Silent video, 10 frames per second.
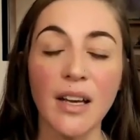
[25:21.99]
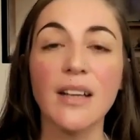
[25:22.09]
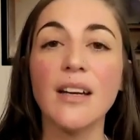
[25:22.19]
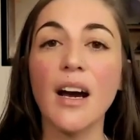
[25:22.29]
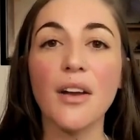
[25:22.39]

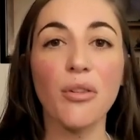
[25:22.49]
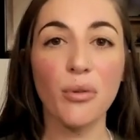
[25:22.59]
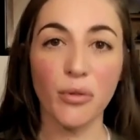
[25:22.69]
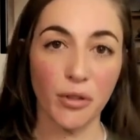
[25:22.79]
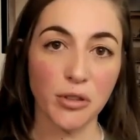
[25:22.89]
not
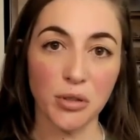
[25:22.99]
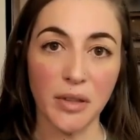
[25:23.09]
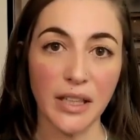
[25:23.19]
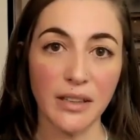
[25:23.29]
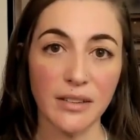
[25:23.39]
through
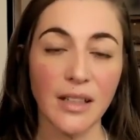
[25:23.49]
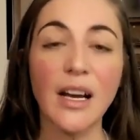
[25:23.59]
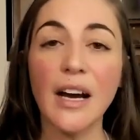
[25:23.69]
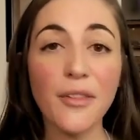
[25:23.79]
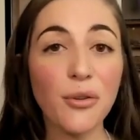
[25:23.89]
nurturing,
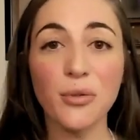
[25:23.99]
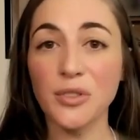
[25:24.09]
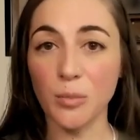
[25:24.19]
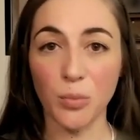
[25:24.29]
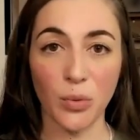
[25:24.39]
not through
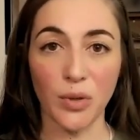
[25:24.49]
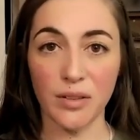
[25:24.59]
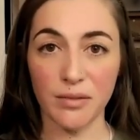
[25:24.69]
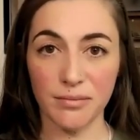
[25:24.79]
support,